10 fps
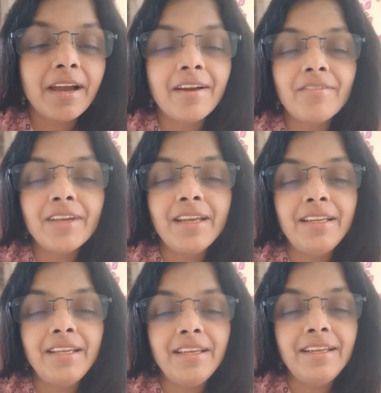
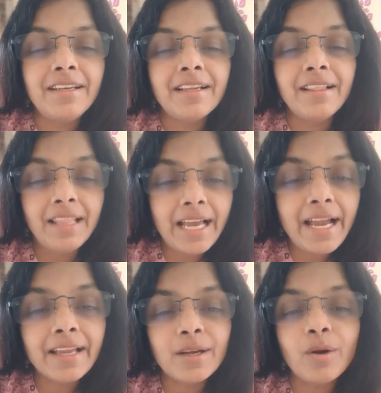any
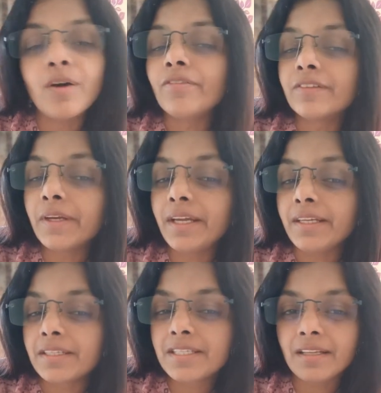lack of
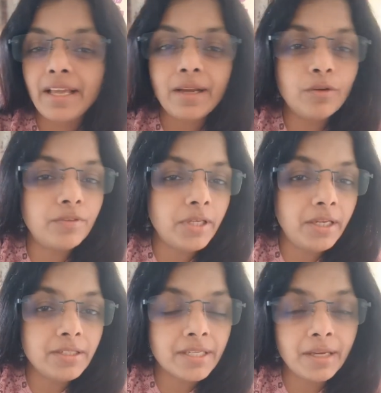things. Lack of things
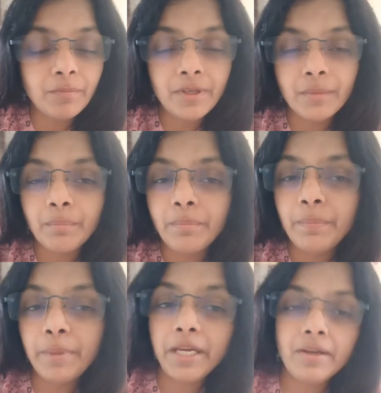can be a
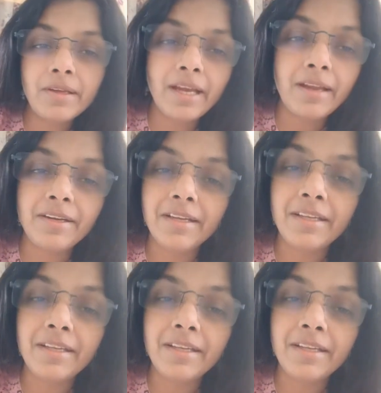big headache.